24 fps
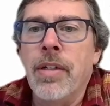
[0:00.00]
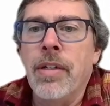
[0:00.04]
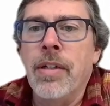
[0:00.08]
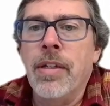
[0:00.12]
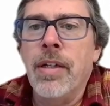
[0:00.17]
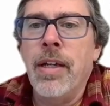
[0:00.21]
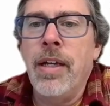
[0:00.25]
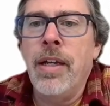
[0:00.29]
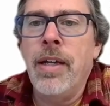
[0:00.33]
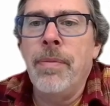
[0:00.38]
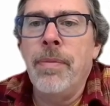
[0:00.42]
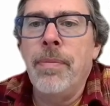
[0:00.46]

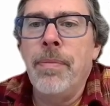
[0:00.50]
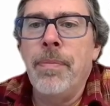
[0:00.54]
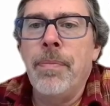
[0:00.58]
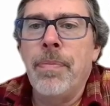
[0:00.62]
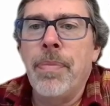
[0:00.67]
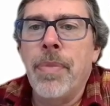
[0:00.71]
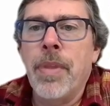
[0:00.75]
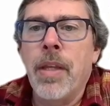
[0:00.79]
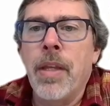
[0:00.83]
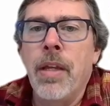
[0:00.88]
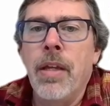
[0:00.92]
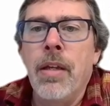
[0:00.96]
Okay?
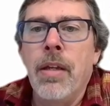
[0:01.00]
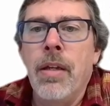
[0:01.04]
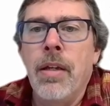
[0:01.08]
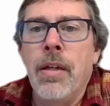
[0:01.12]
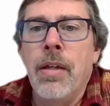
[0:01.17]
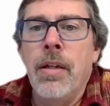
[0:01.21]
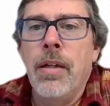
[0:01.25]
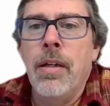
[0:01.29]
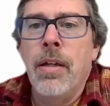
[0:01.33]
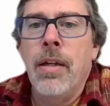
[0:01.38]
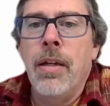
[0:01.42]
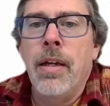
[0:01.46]

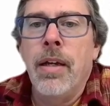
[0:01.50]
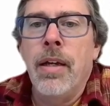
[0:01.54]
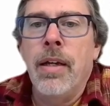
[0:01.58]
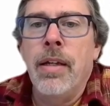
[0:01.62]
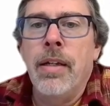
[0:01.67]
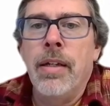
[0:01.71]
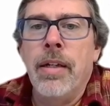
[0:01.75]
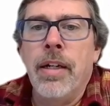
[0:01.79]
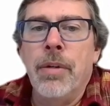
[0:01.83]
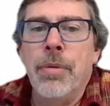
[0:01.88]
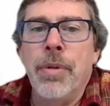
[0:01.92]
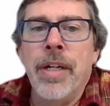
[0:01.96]

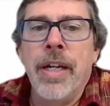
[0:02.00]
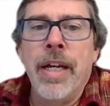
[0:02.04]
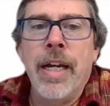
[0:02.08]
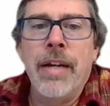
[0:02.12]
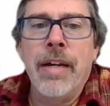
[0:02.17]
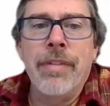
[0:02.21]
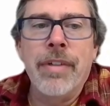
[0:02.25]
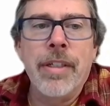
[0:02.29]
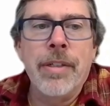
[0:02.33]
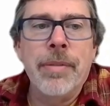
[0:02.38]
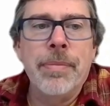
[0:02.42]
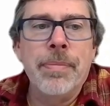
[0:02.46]
And there we
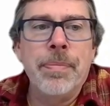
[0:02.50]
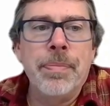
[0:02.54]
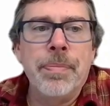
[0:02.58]
have it.